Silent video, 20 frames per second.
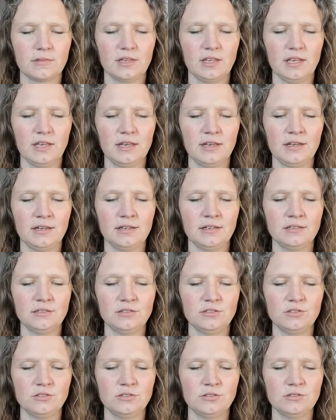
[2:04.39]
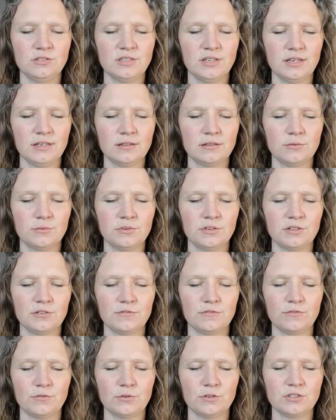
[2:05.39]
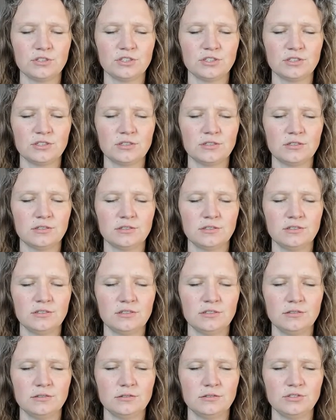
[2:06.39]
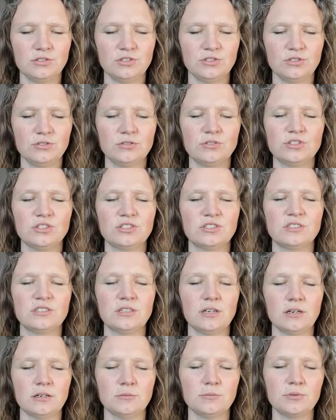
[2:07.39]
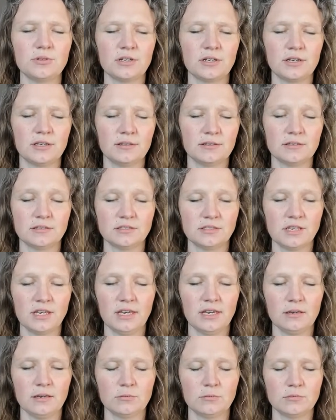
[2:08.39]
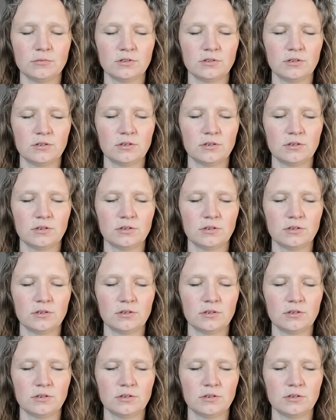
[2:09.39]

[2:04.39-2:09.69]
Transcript: And you take the Wheel of Fortune, you just done playing this game.